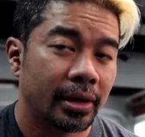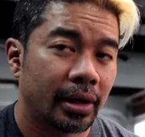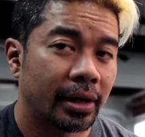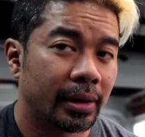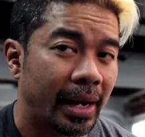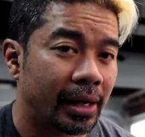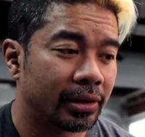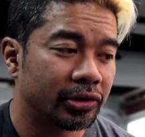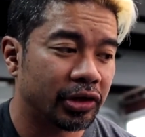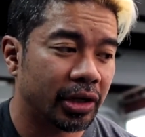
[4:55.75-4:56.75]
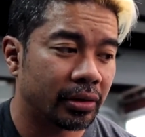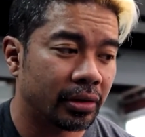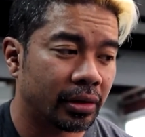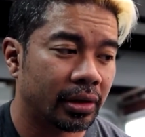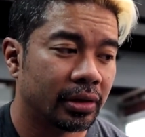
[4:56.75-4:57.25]
on the back of the J
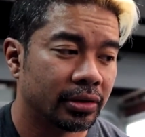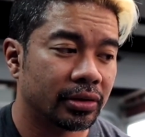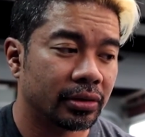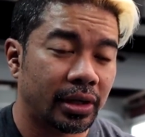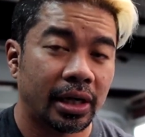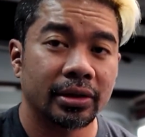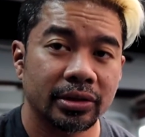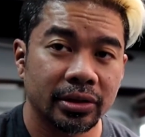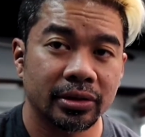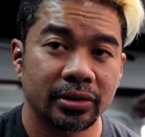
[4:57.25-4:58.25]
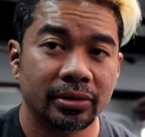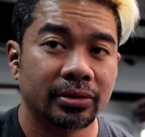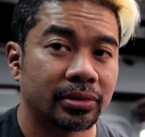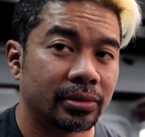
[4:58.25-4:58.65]
hook to kind of just